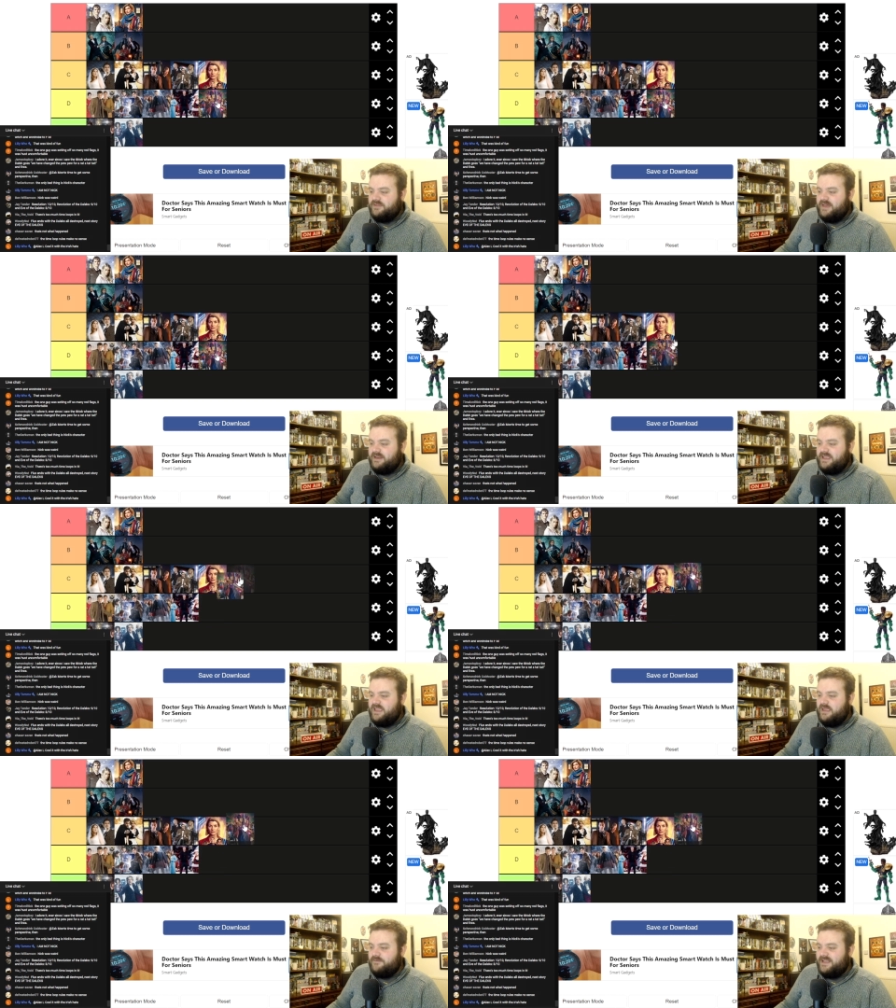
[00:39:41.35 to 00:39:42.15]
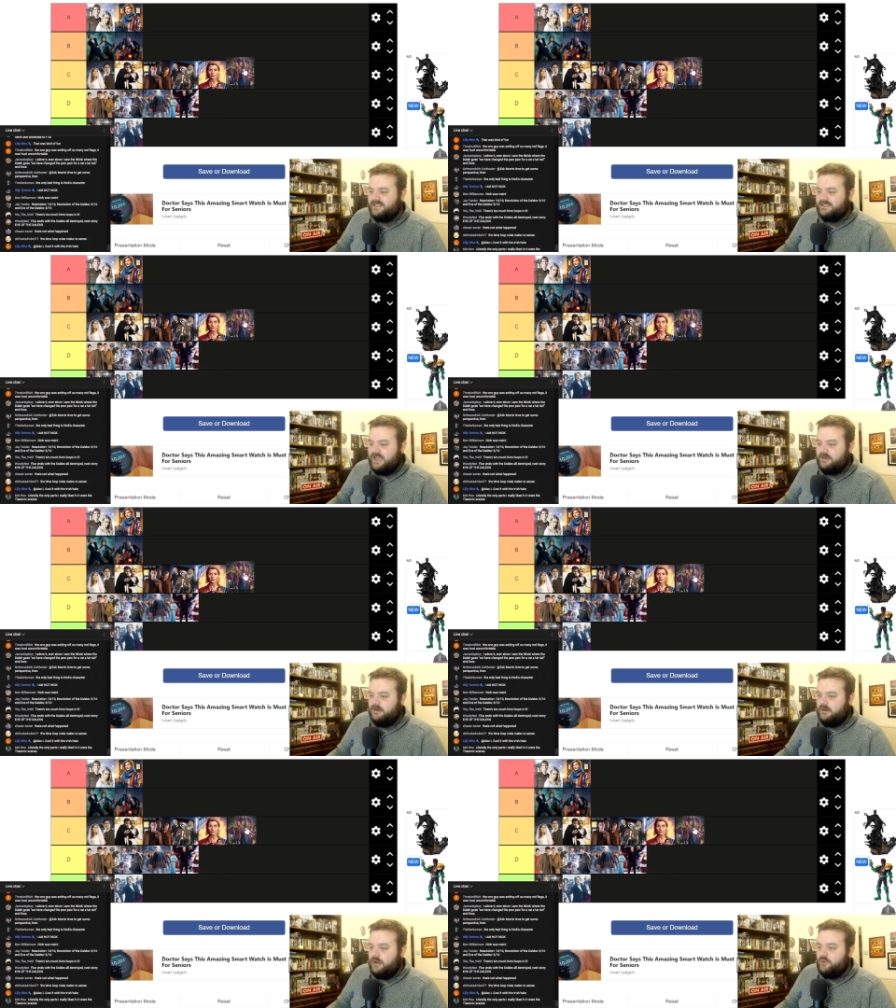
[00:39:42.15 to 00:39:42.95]
then Eve is like
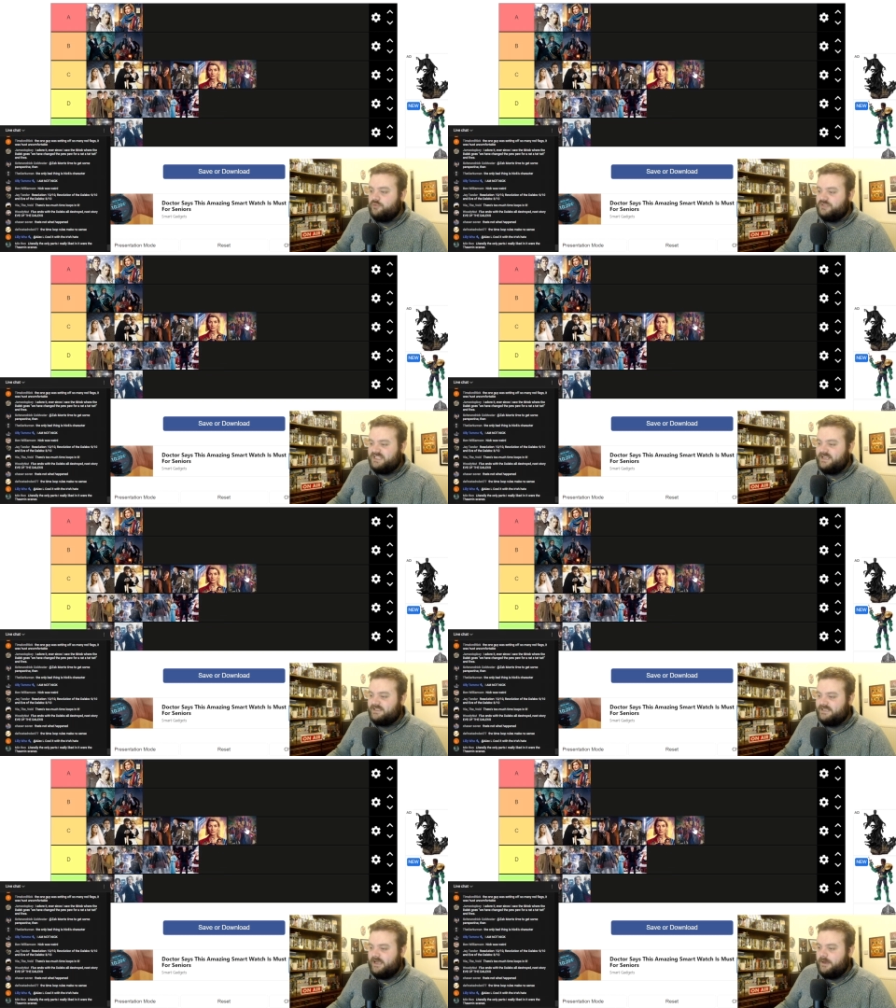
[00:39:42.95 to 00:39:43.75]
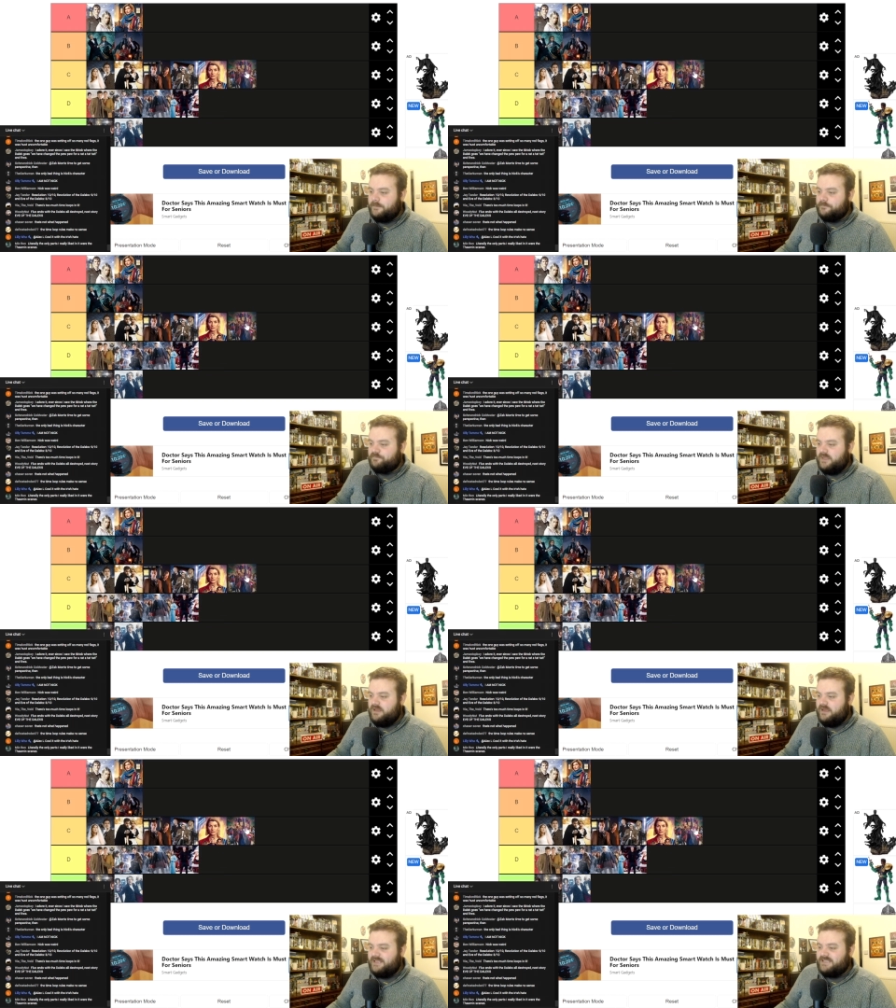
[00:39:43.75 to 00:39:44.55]
low C tier.
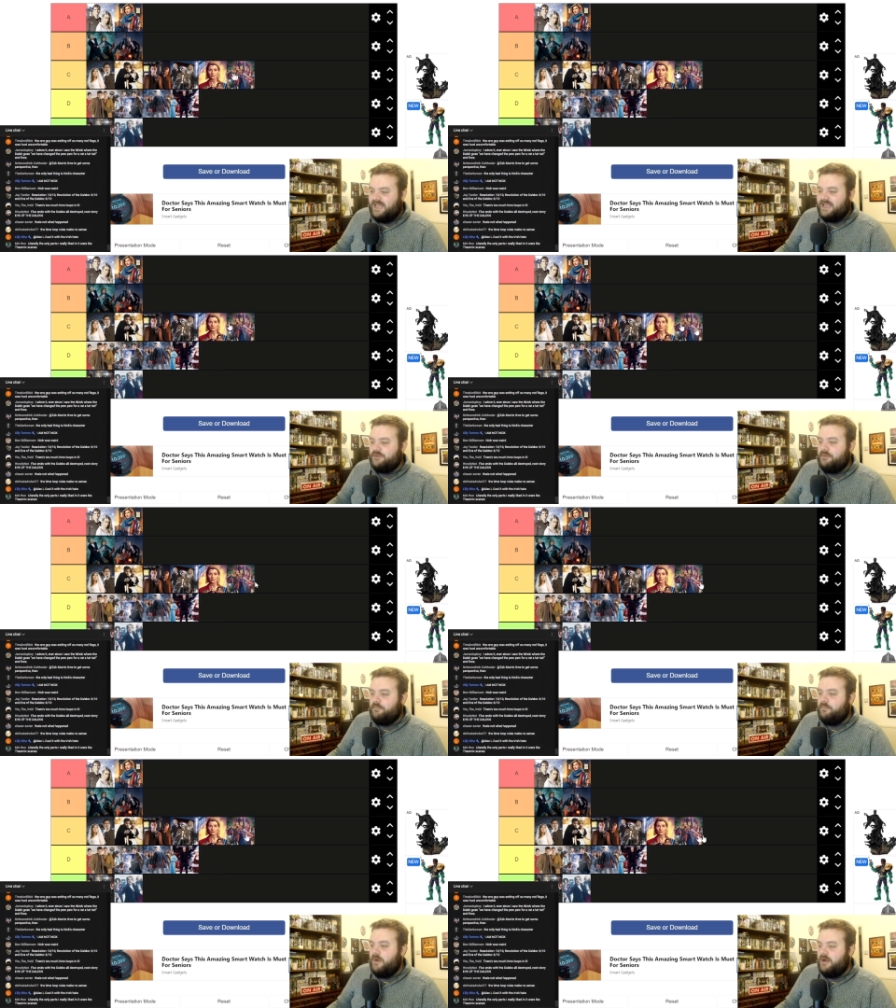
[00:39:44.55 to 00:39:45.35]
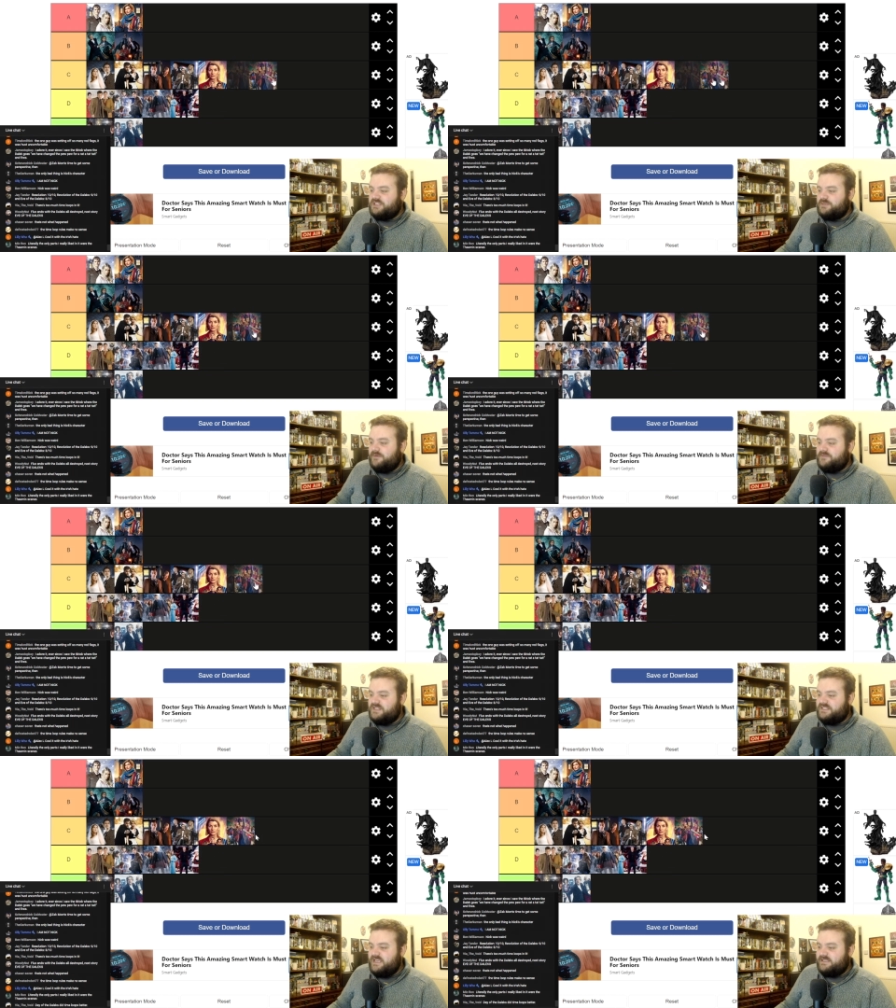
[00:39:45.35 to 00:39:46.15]
It's like at the bottom of
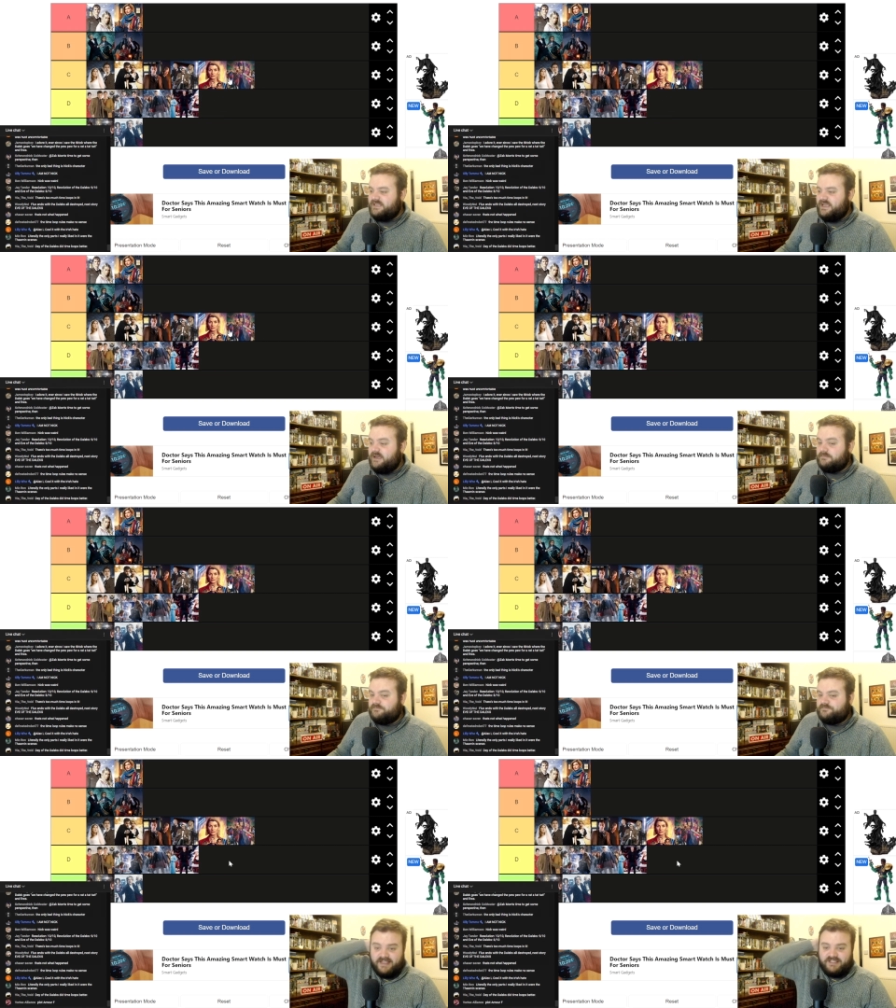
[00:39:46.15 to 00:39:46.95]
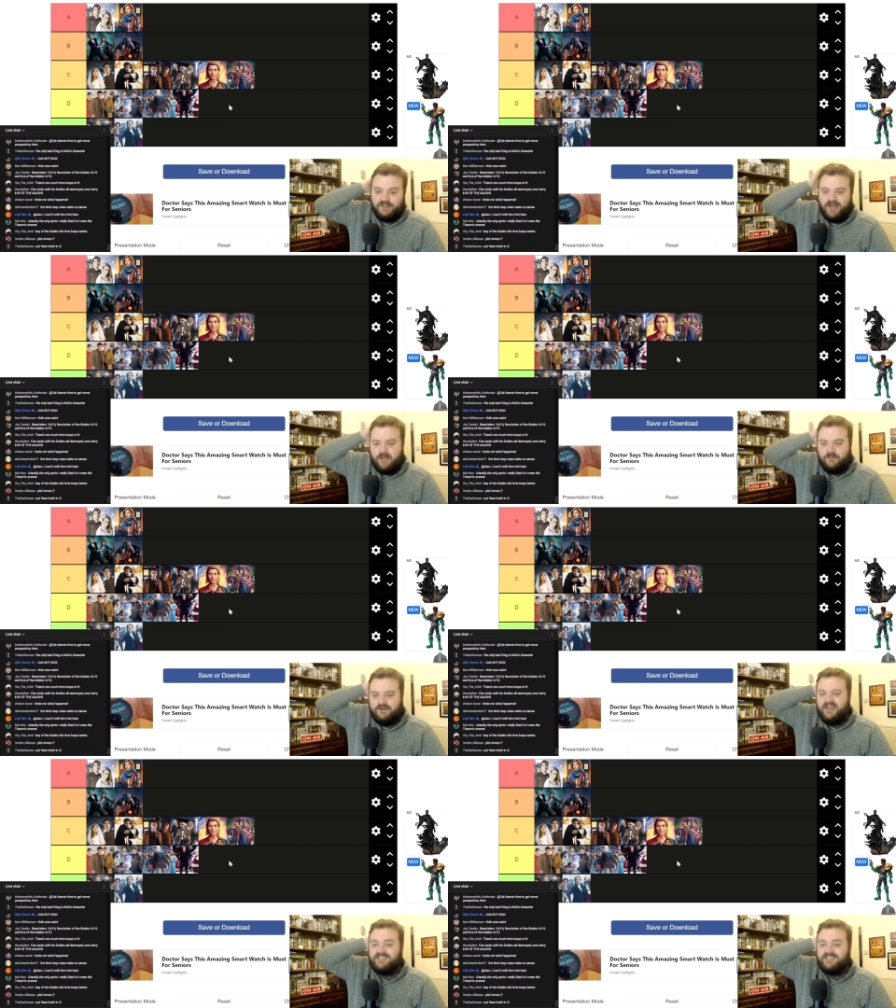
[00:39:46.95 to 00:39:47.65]
the C tier. That's not what happened.